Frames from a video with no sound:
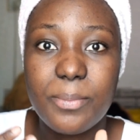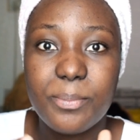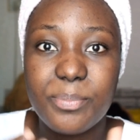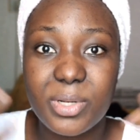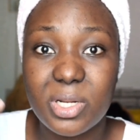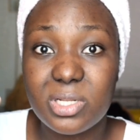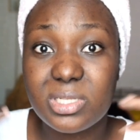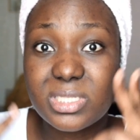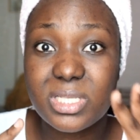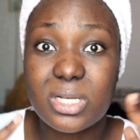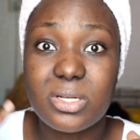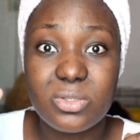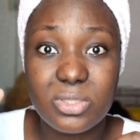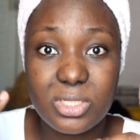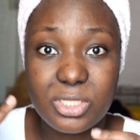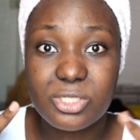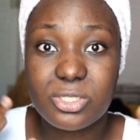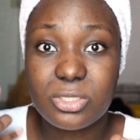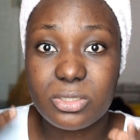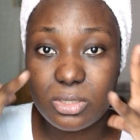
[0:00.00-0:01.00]
blood
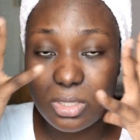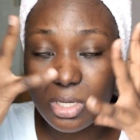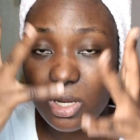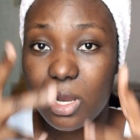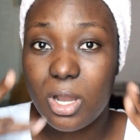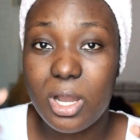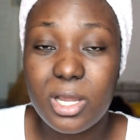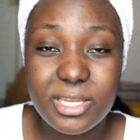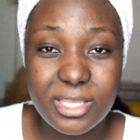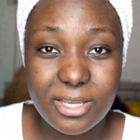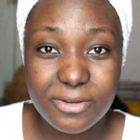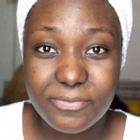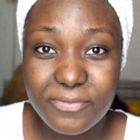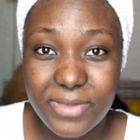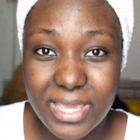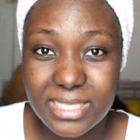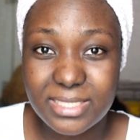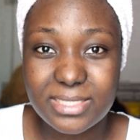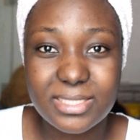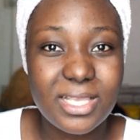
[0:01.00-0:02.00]
circulation on your
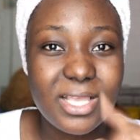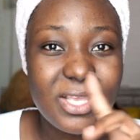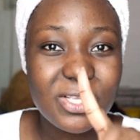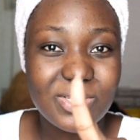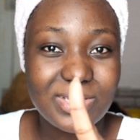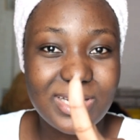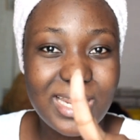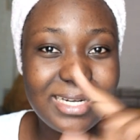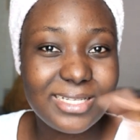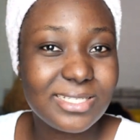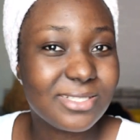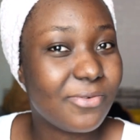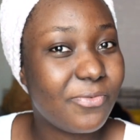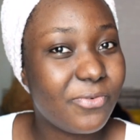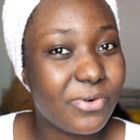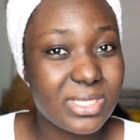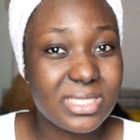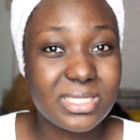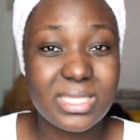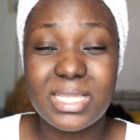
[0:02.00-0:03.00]
face. So that is the
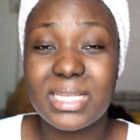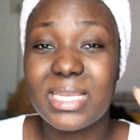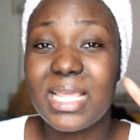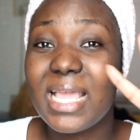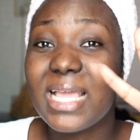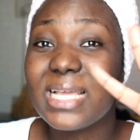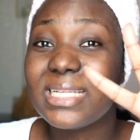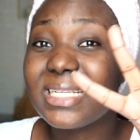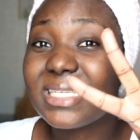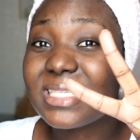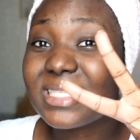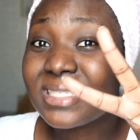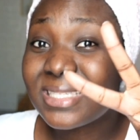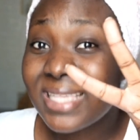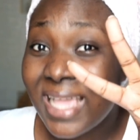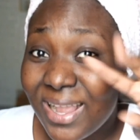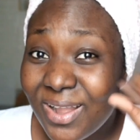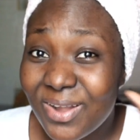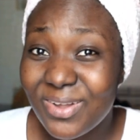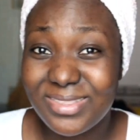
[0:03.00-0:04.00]
first thing. The
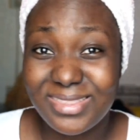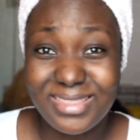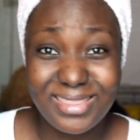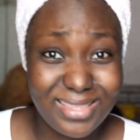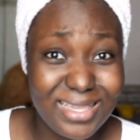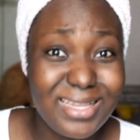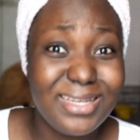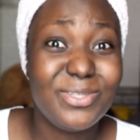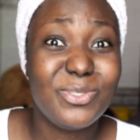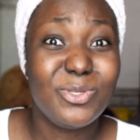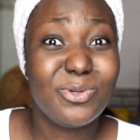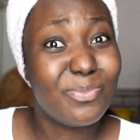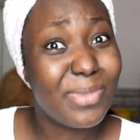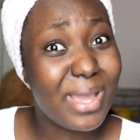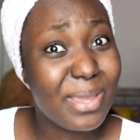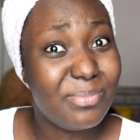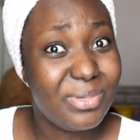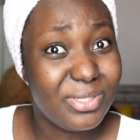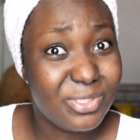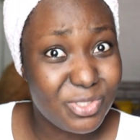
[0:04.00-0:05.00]
second thing you
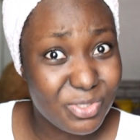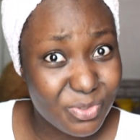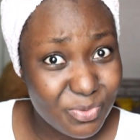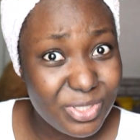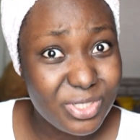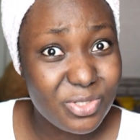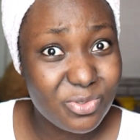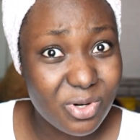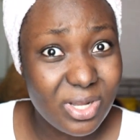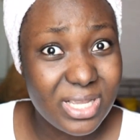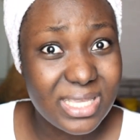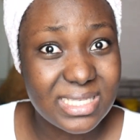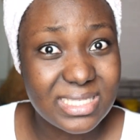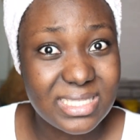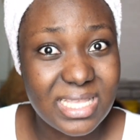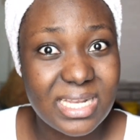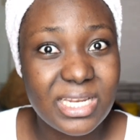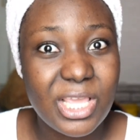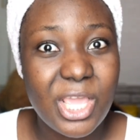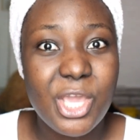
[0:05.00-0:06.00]
might be doing wrong is
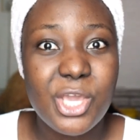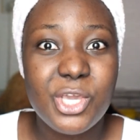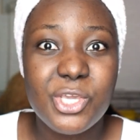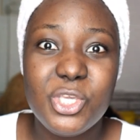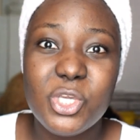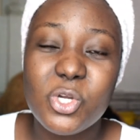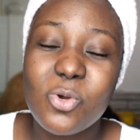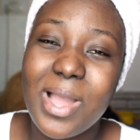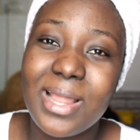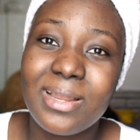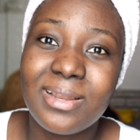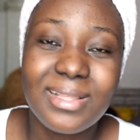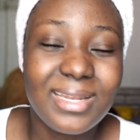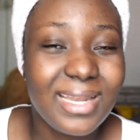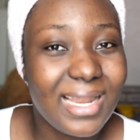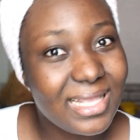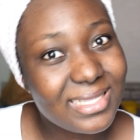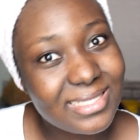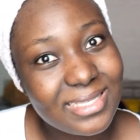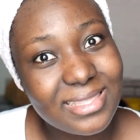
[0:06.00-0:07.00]
that you are
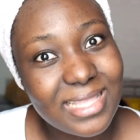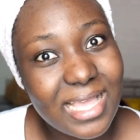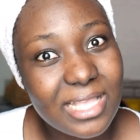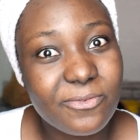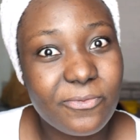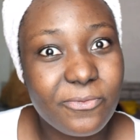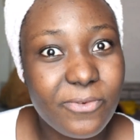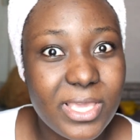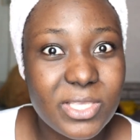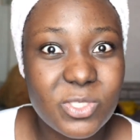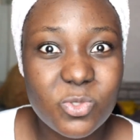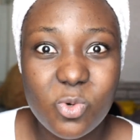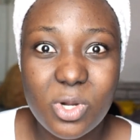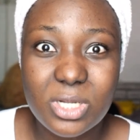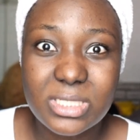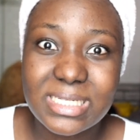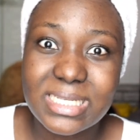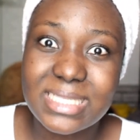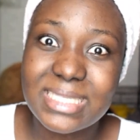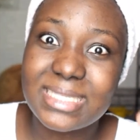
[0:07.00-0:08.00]
not letting that face
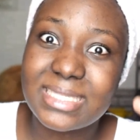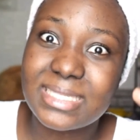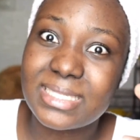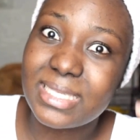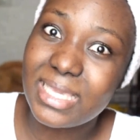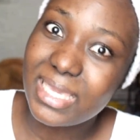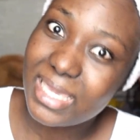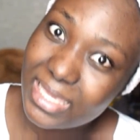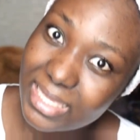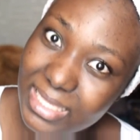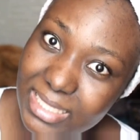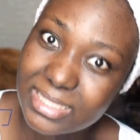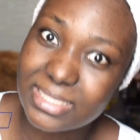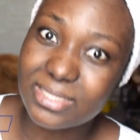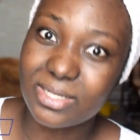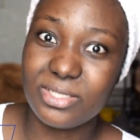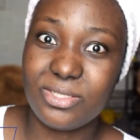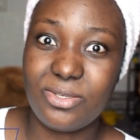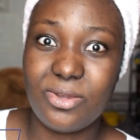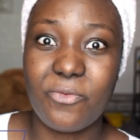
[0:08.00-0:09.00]
wash sit
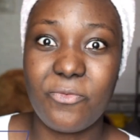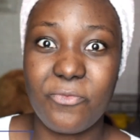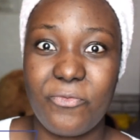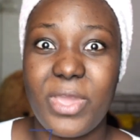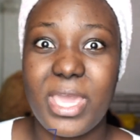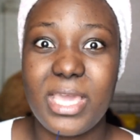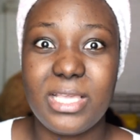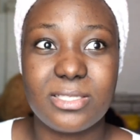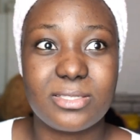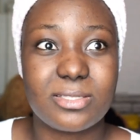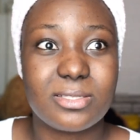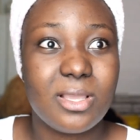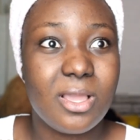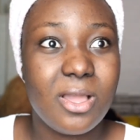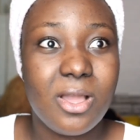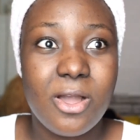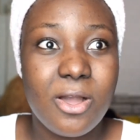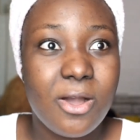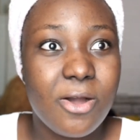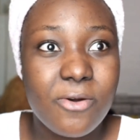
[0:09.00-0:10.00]
on your face
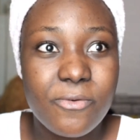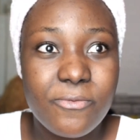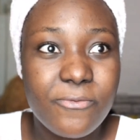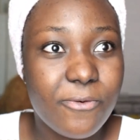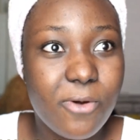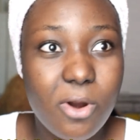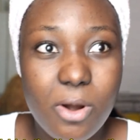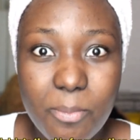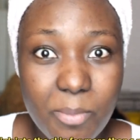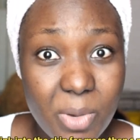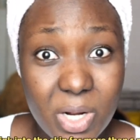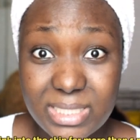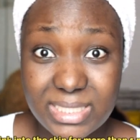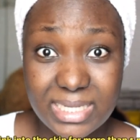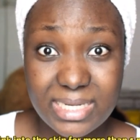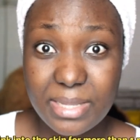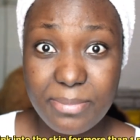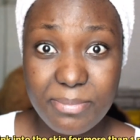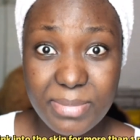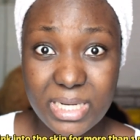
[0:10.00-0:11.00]
for more
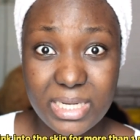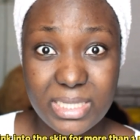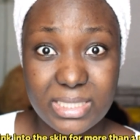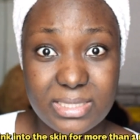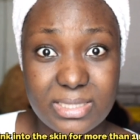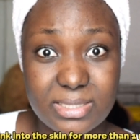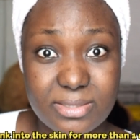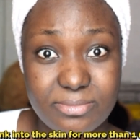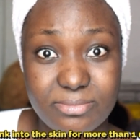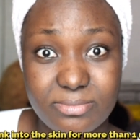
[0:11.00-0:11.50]
than a minute.